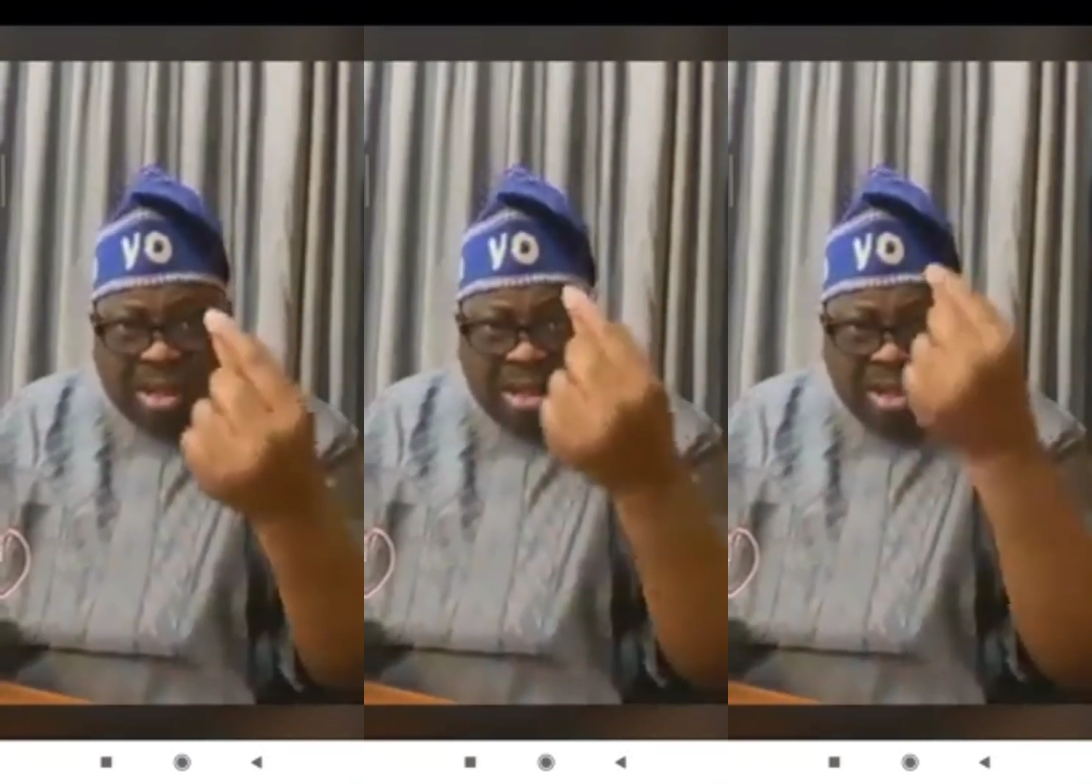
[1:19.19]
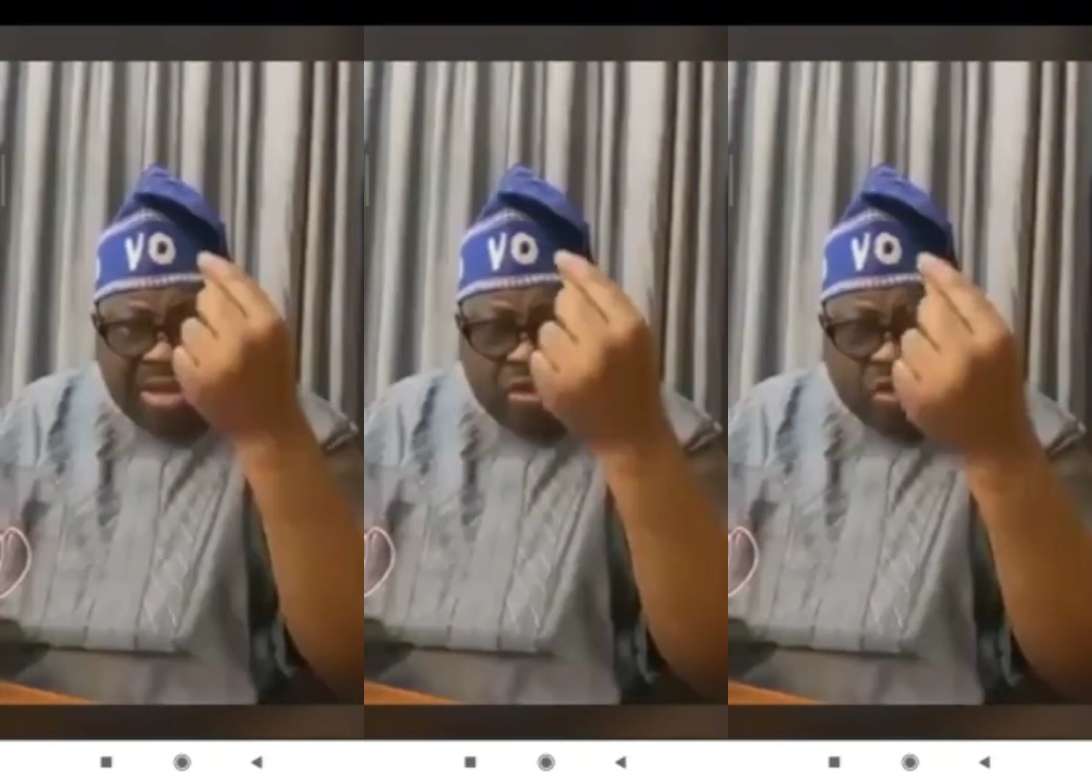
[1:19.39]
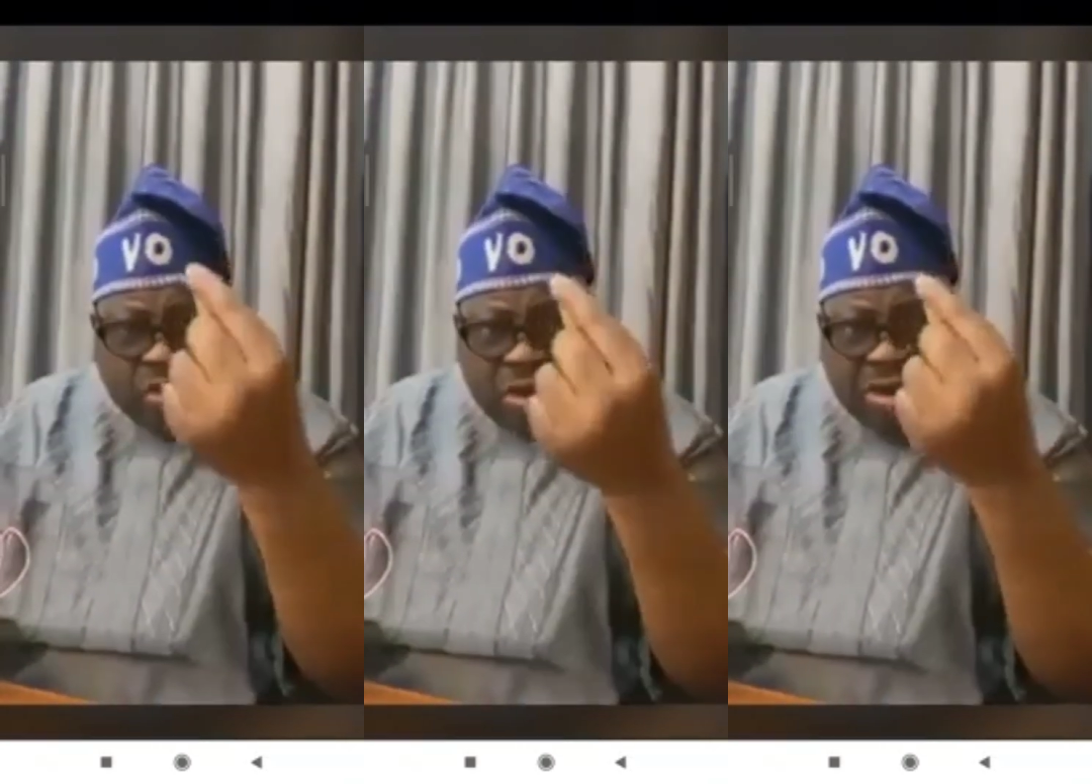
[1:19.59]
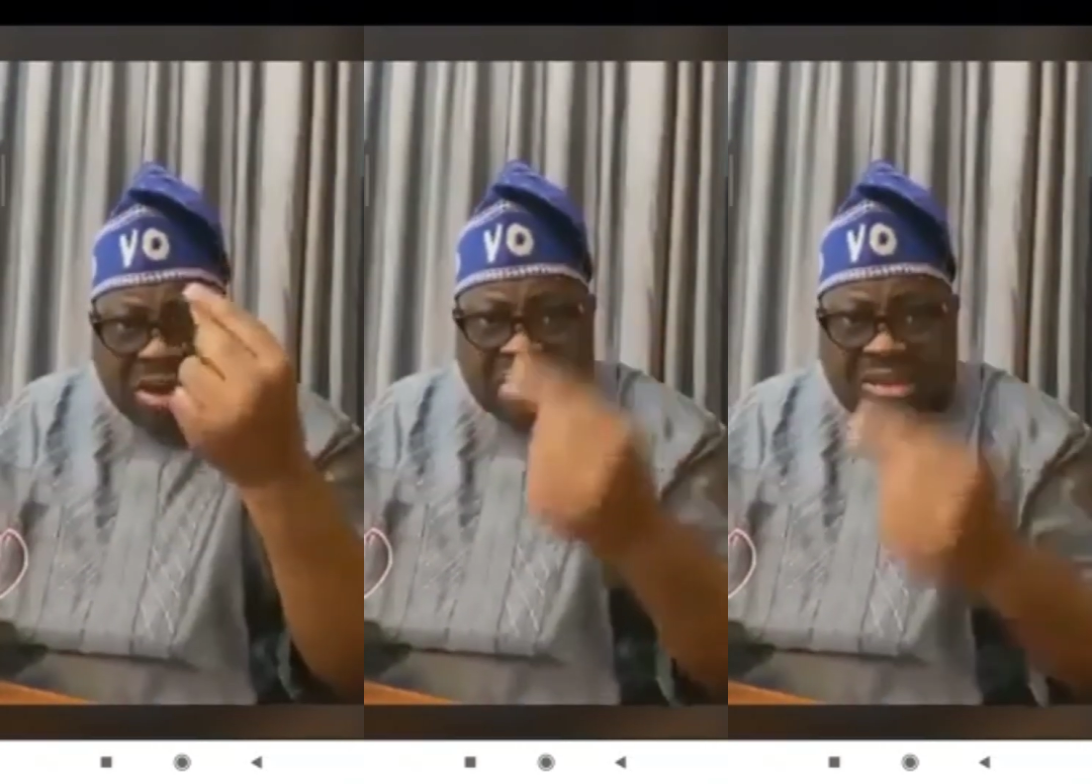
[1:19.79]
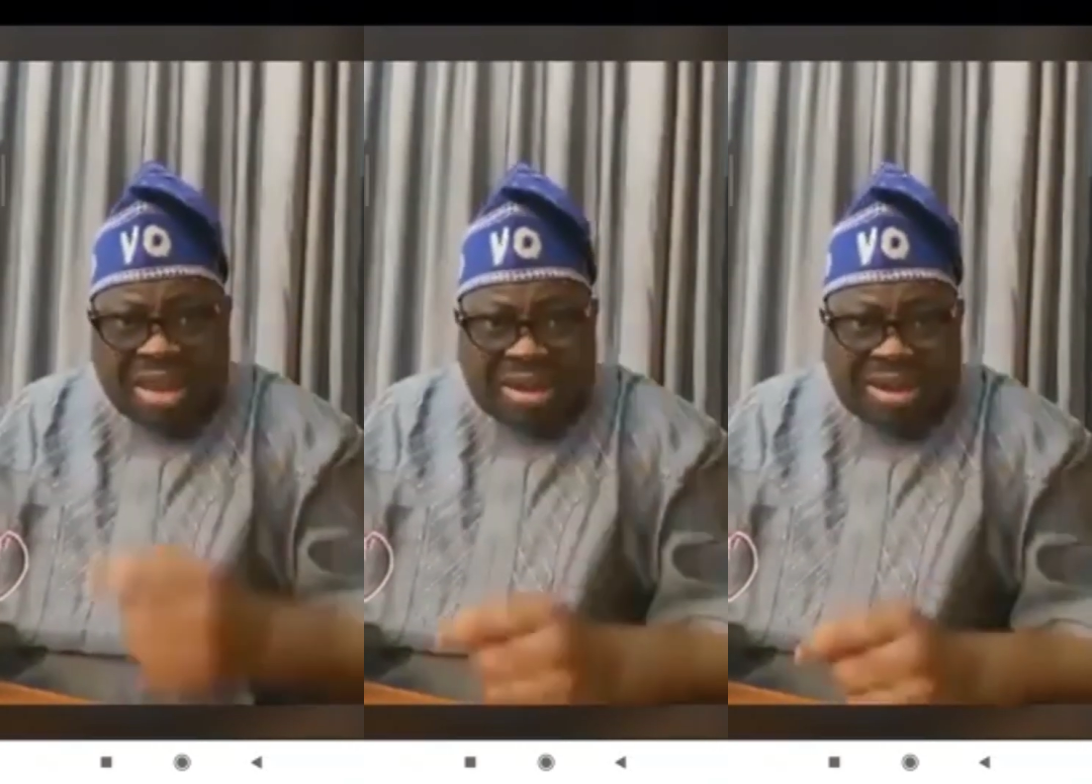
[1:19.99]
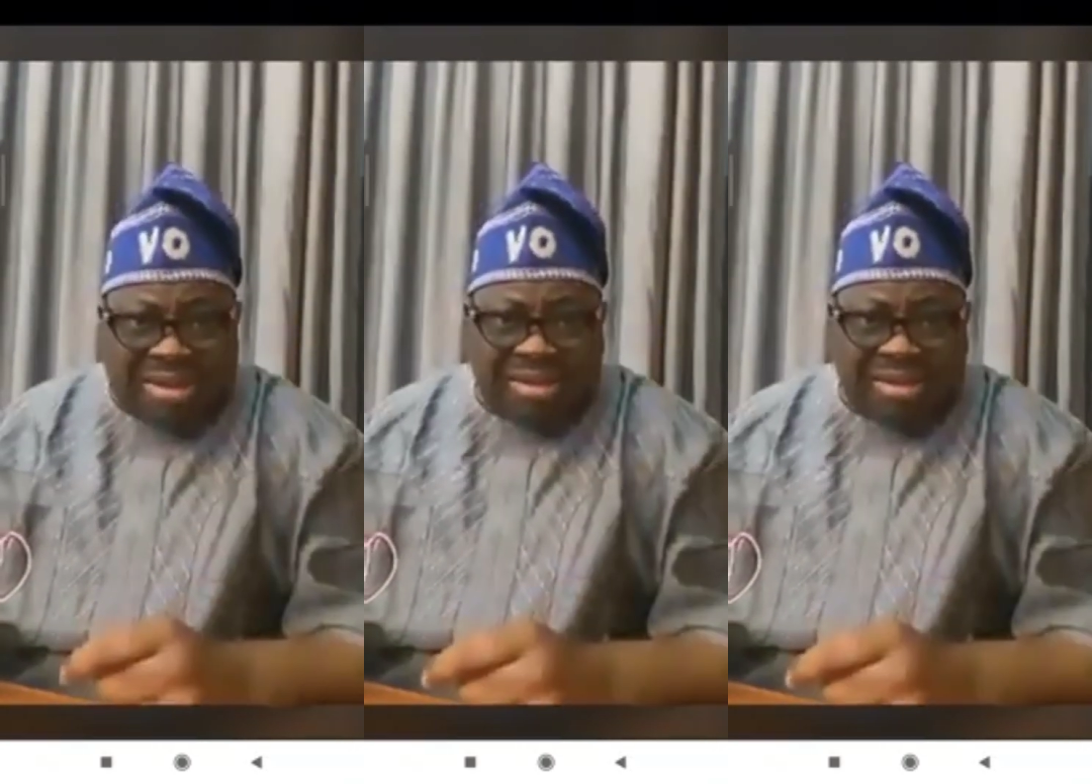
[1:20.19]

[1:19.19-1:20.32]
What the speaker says: He saw their talent.